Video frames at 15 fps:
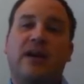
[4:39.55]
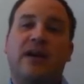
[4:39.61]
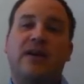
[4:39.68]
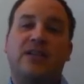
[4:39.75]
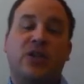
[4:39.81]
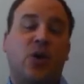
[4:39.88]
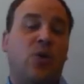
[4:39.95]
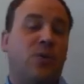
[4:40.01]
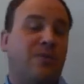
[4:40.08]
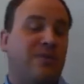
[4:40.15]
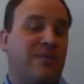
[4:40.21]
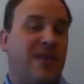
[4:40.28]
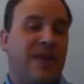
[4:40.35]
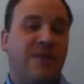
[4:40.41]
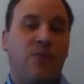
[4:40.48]
So
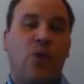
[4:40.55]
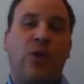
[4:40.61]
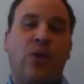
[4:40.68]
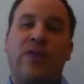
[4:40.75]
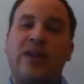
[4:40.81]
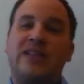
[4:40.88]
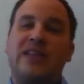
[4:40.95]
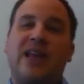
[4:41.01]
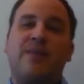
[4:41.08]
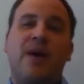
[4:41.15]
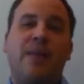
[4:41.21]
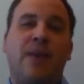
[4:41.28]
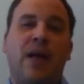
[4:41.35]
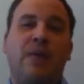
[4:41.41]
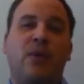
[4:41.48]
important things that come
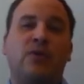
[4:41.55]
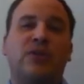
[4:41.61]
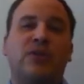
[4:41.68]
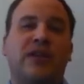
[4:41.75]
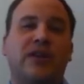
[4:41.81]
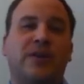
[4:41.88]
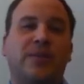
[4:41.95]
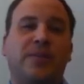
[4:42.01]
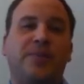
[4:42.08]
up, I'll post there.